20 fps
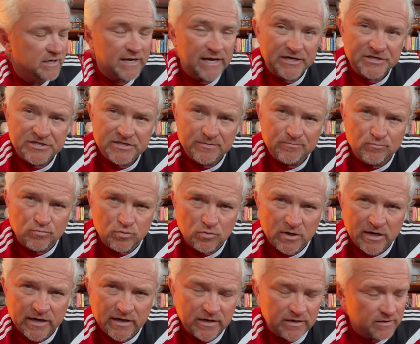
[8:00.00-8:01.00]
actually
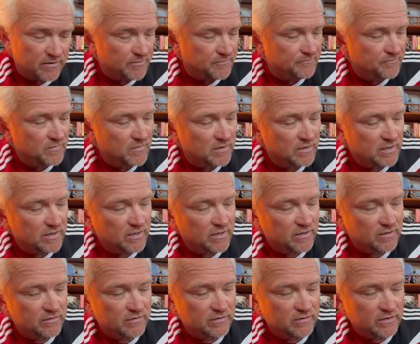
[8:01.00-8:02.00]
break
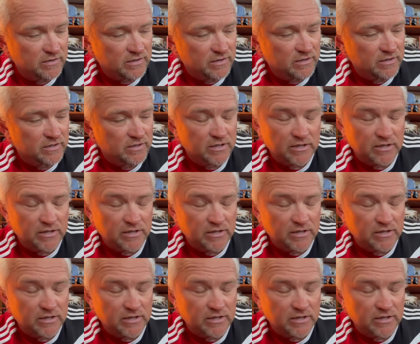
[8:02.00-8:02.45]
the